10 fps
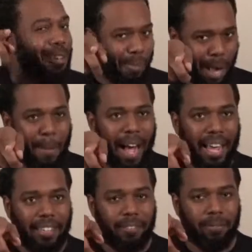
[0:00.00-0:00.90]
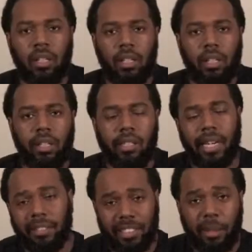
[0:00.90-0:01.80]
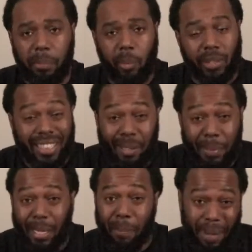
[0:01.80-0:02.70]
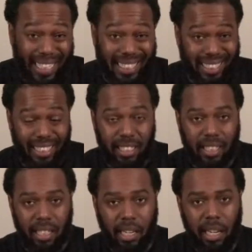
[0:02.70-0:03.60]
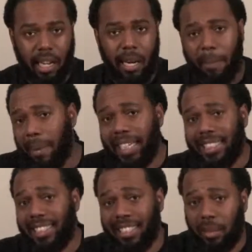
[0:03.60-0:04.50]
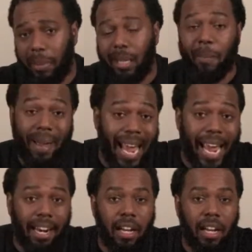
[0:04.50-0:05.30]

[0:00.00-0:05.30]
my mind. Now, simple doesn't mean basic, and basic doesn't mean bad.